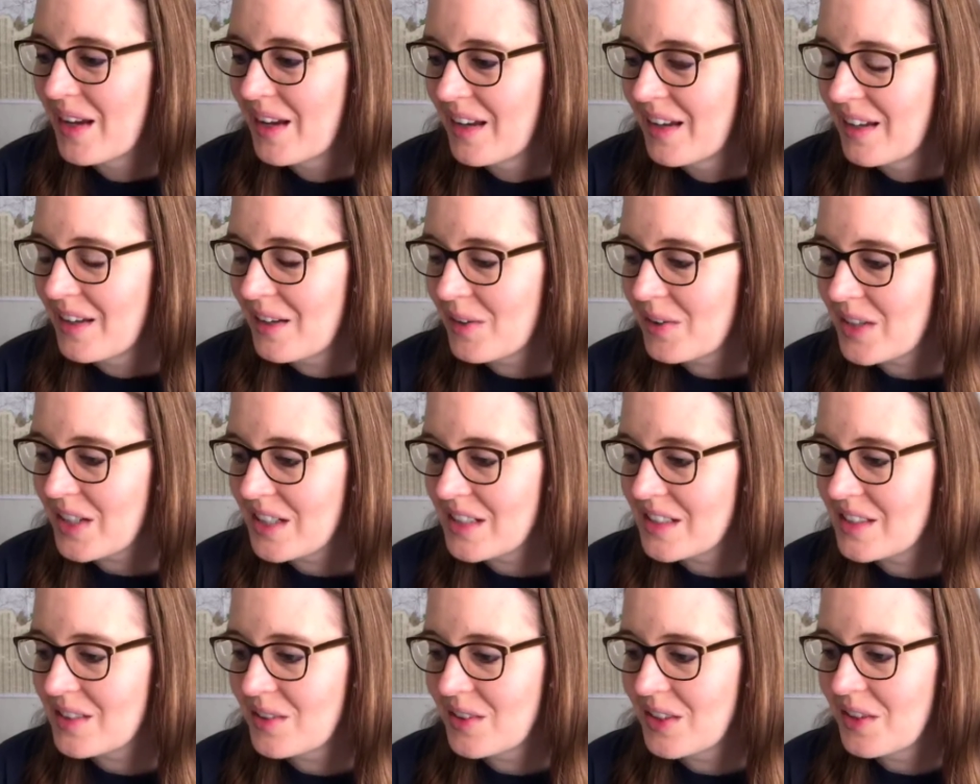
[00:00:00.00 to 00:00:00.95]
Okay,
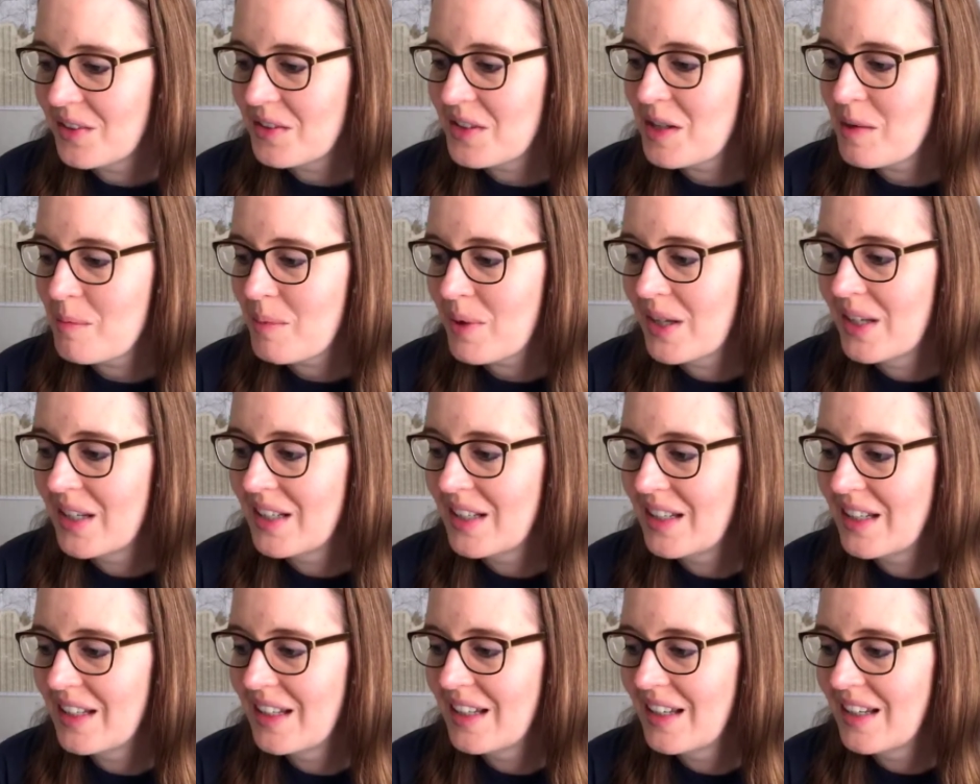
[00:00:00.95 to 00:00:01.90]
so another tip,
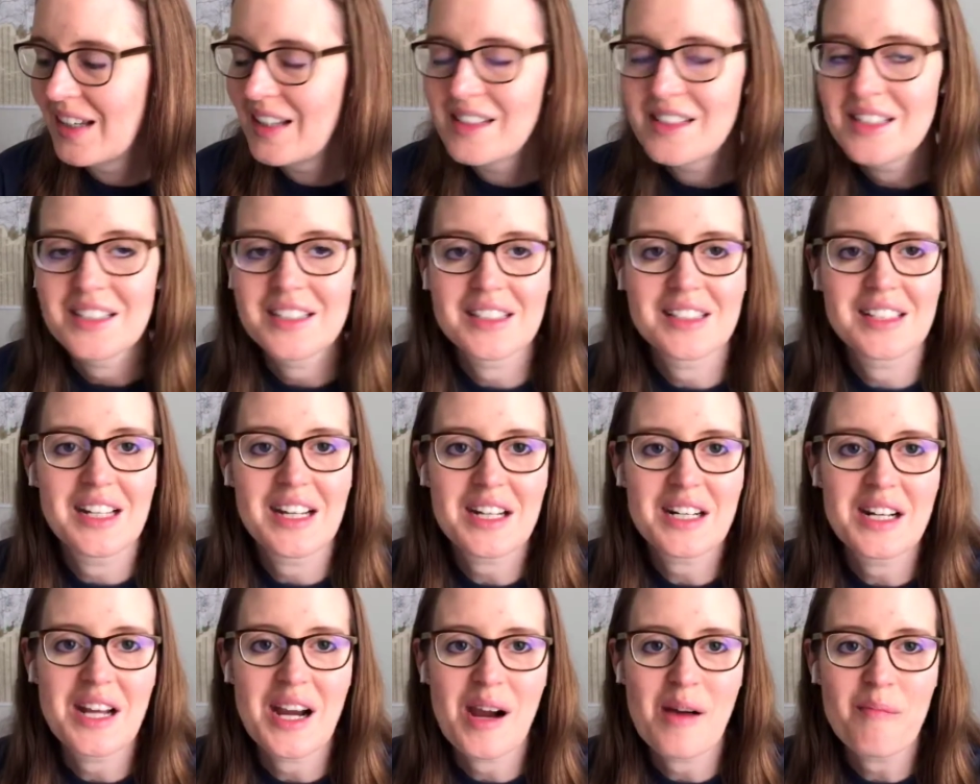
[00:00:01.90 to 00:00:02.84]
she says take a
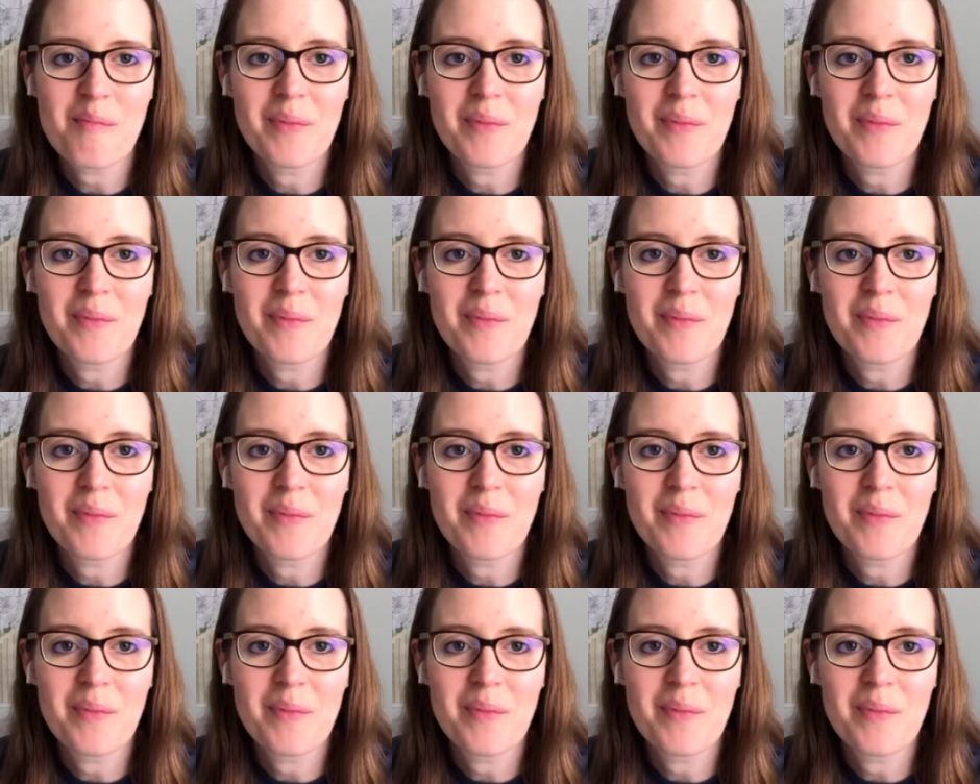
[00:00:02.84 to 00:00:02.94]
nap,